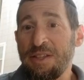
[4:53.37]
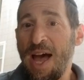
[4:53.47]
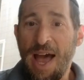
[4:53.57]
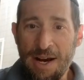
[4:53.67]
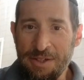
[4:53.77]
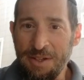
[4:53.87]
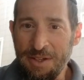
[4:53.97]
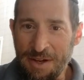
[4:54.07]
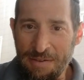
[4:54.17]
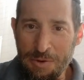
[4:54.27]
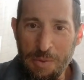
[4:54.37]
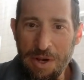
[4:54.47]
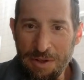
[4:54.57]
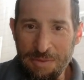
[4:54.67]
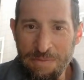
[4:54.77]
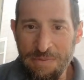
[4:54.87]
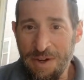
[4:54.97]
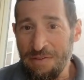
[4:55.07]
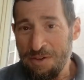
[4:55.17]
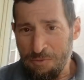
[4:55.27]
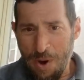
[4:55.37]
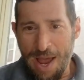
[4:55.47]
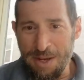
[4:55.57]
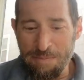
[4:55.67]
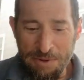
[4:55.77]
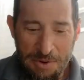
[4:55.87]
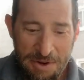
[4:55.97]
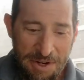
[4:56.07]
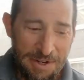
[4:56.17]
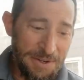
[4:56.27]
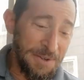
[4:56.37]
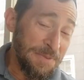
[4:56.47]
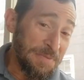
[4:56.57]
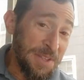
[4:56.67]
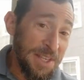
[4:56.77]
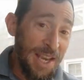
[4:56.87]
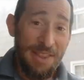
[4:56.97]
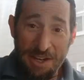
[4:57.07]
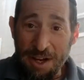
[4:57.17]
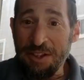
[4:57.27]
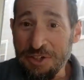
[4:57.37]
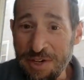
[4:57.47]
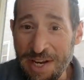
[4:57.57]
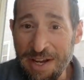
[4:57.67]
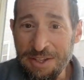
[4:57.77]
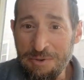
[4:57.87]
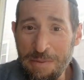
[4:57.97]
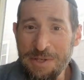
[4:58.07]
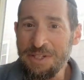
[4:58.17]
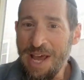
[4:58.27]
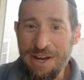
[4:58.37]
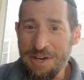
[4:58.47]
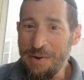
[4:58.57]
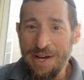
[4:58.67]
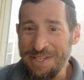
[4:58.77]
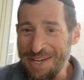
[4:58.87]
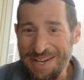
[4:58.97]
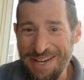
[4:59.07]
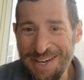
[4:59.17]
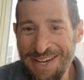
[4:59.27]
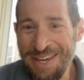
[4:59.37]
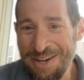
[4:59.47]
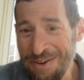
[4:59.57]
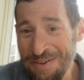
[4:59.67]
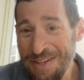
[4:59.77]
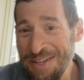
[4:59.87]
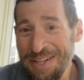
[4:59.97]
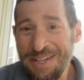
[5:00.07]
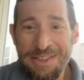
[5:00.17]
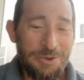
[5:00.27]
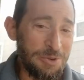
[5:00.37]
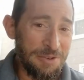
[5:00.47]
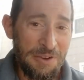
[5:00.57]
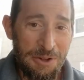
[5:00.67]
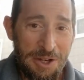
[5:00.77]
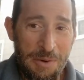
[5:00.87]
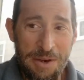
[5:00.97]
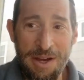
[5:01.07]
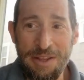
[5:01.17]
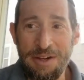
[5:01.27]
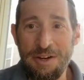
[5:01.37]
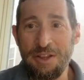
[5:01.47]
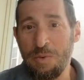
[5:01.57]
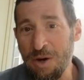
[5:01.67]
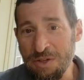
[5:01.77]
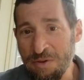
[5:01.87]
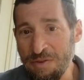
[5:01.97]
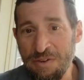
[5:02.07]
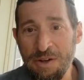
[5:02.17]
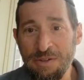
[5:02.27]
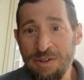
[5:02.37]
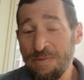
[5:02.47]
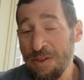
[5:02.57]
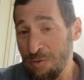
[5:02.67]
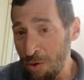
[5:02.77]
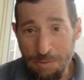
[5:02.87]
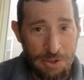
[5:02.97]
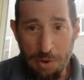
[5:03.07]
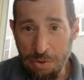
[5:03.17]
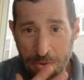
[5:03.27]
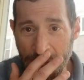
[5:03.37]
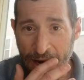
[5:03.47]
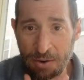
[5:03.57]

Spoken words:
the axle of the wheel of the wagon broke, and they cut the tree down. The Romans had no idea, you know, there's a revolt going on there. There wasn't a revolt. Romans are going through the